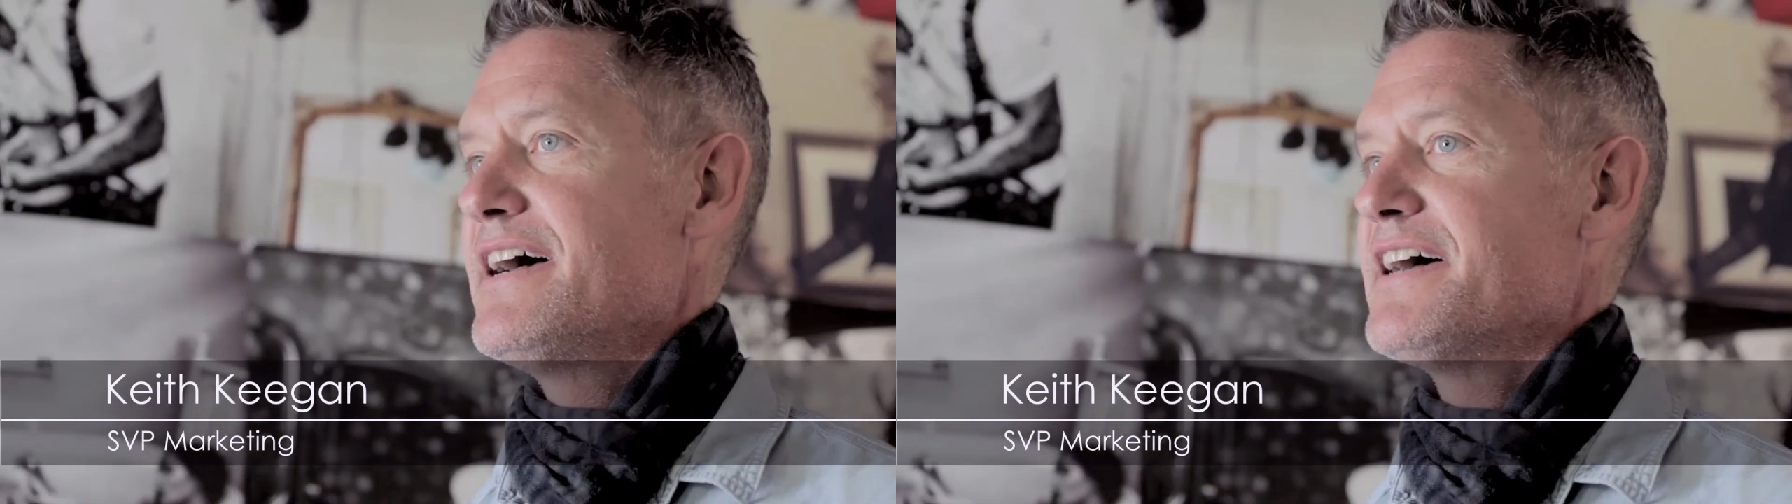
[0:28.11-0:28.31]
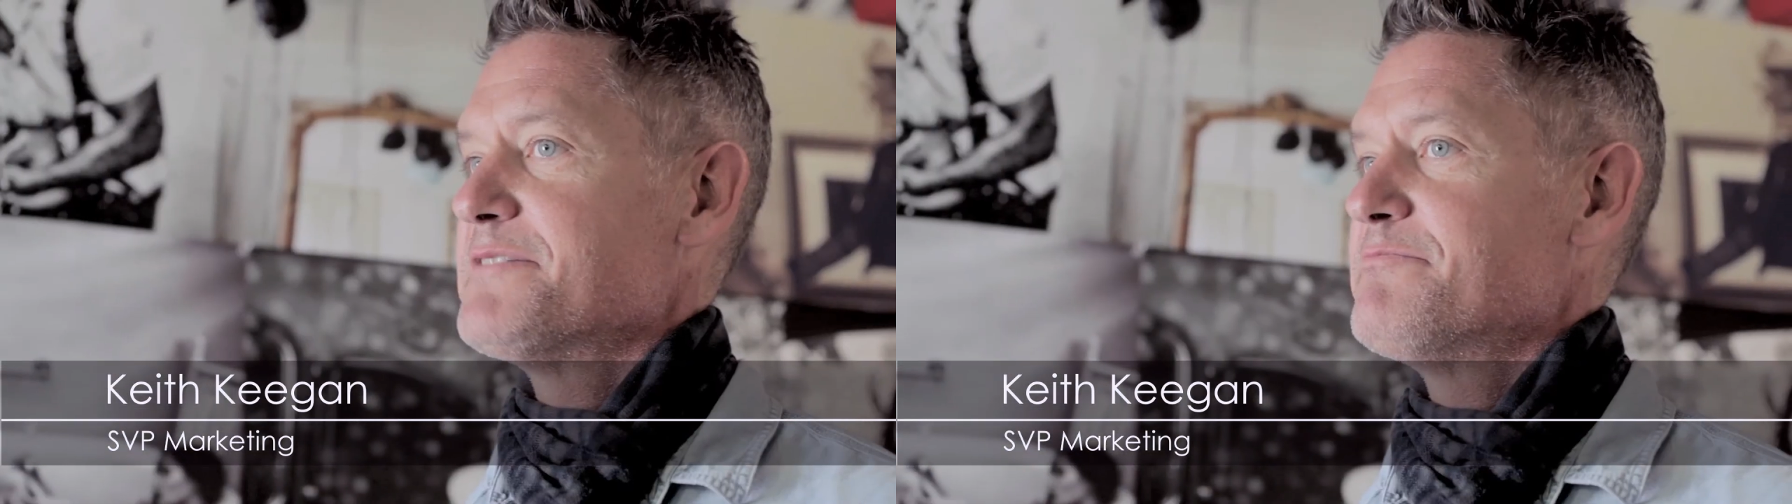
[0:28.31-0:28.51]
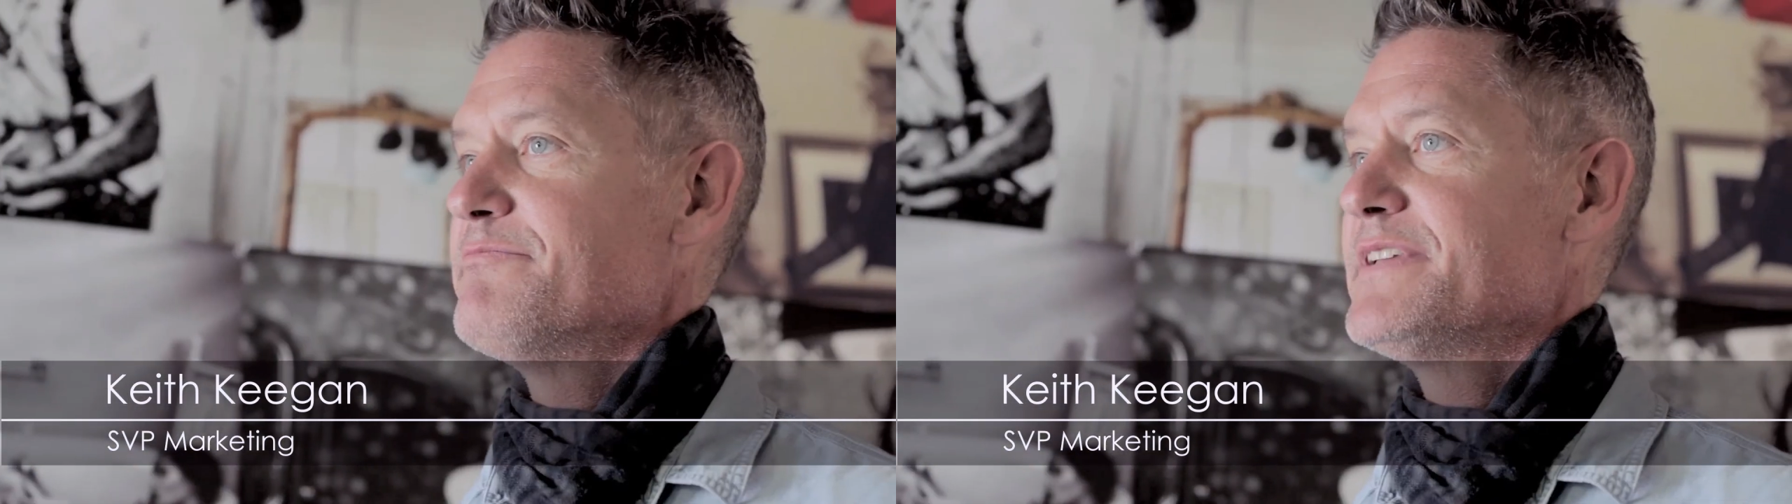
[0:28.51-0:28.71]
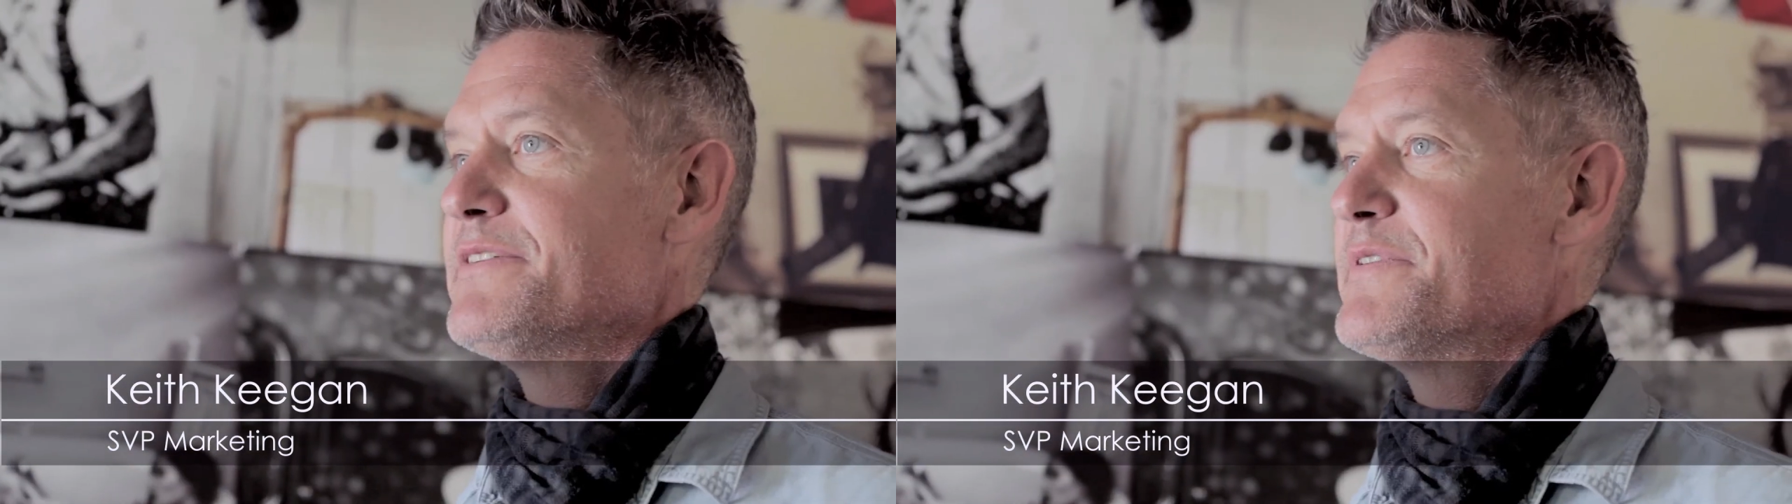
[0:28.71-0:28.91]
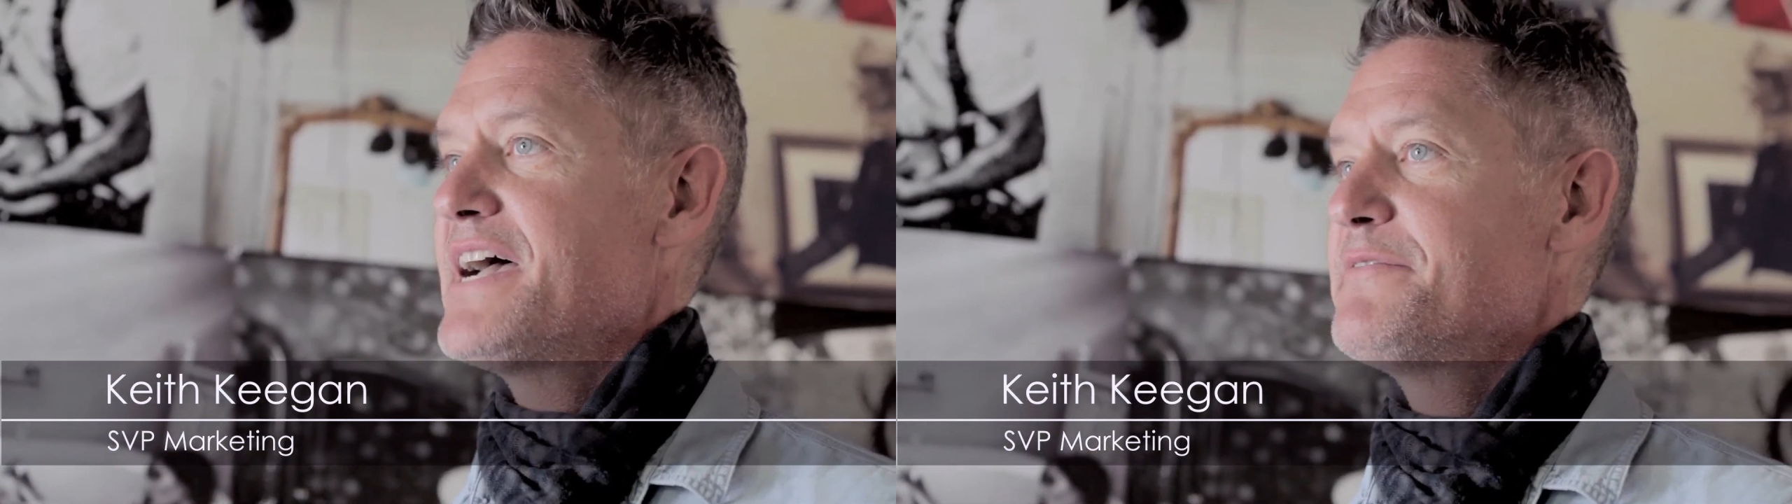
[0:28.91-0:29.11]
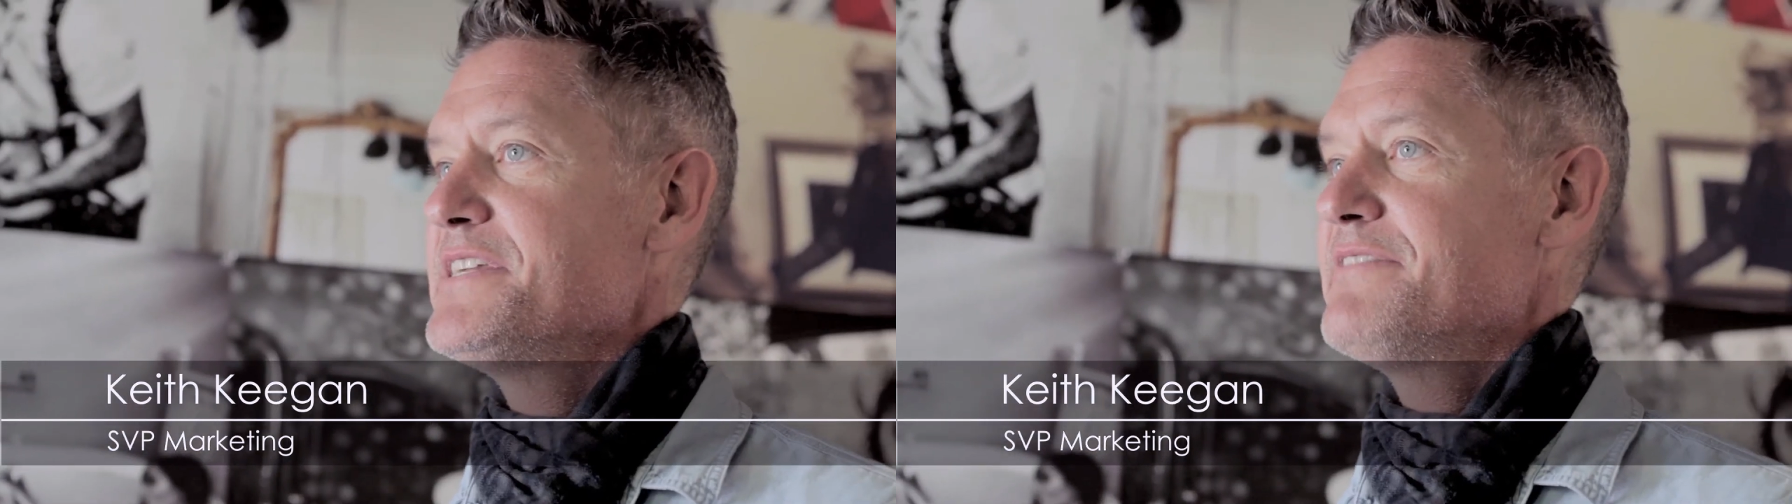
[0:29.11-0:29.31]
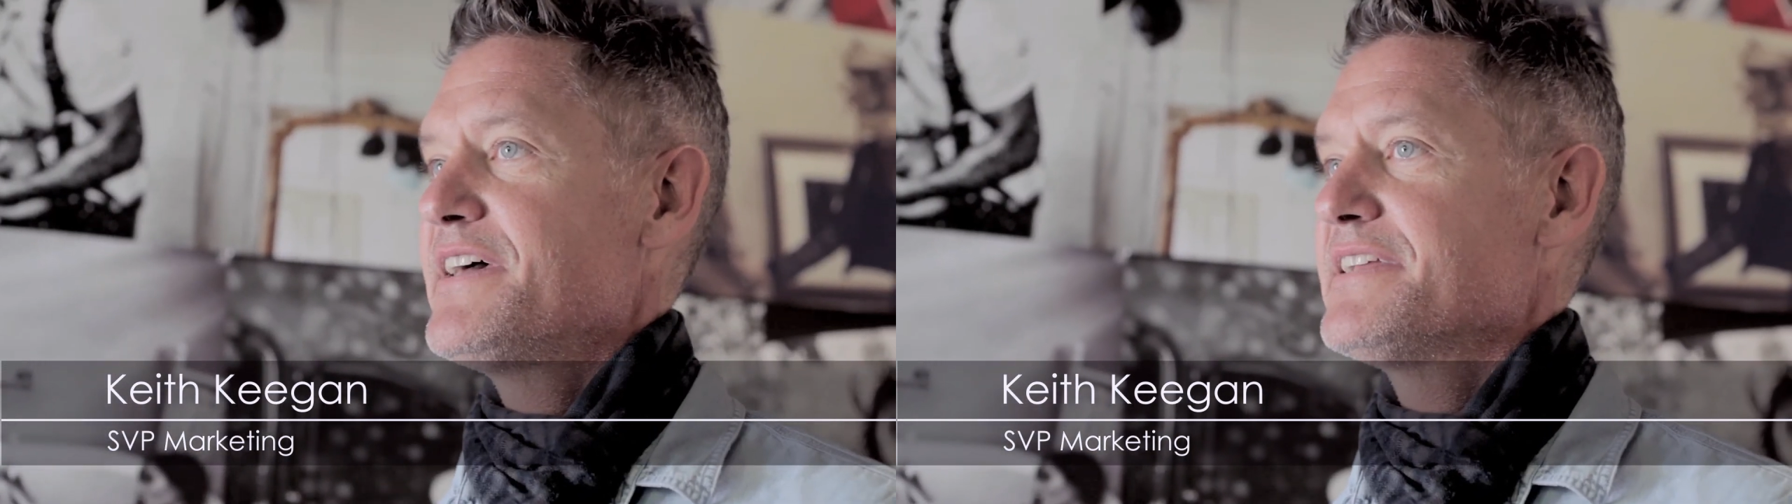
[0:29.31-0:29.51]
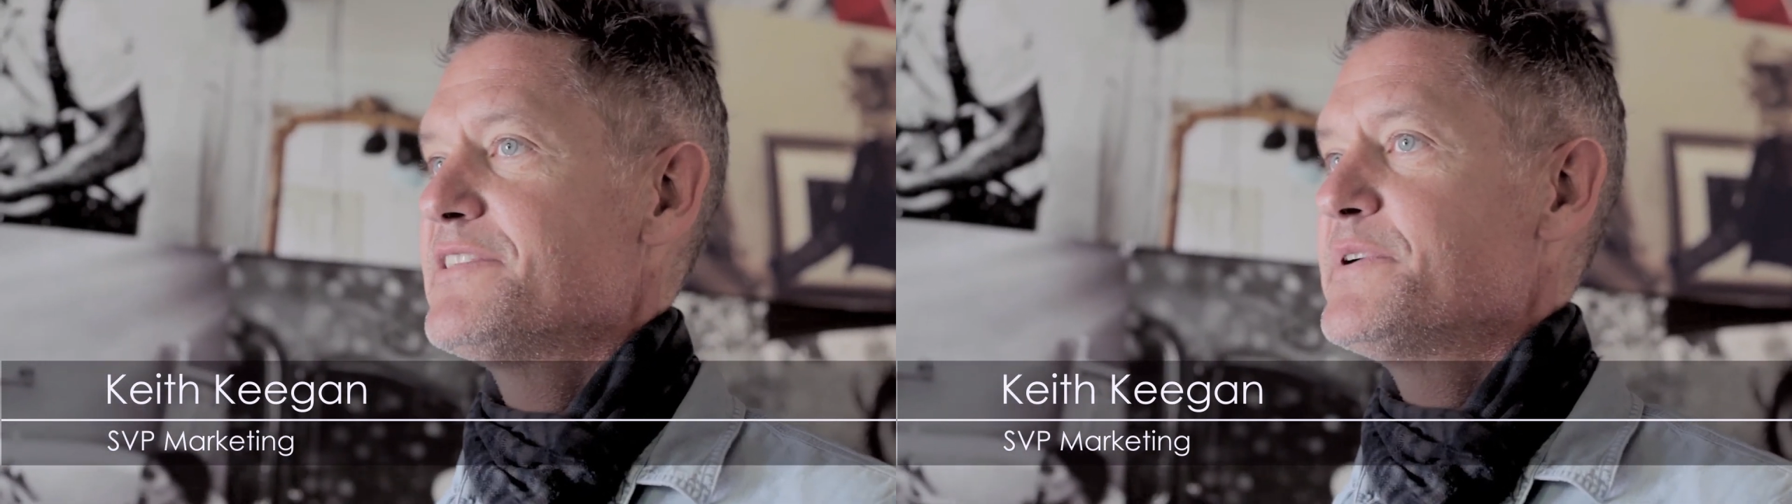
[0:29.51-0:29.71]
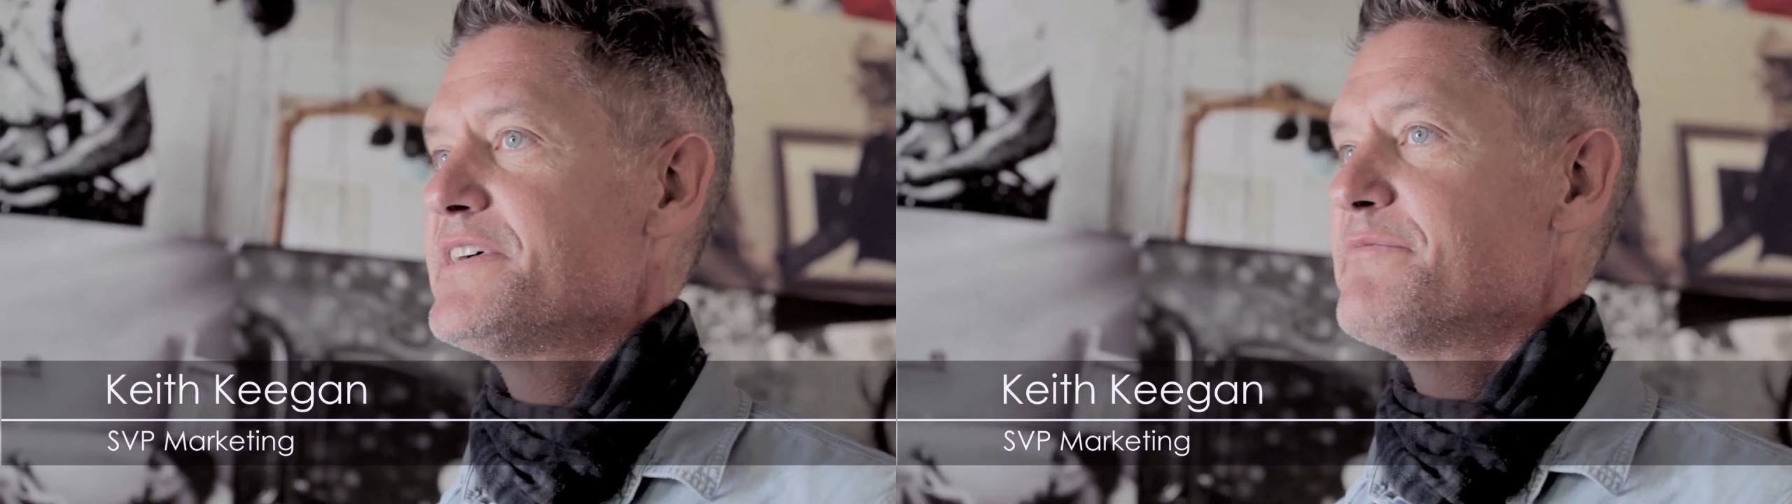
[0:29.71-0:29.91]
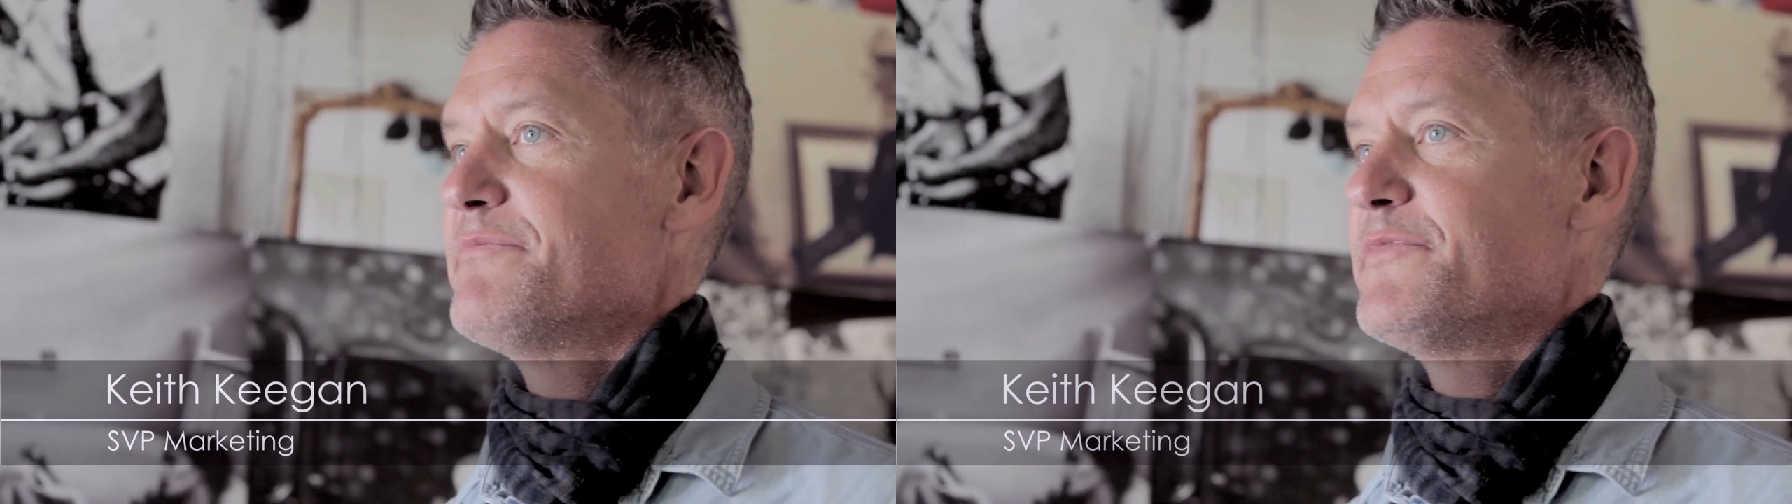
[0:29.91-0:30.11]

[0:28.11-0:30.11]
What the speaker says: We're not reinventing the wheel.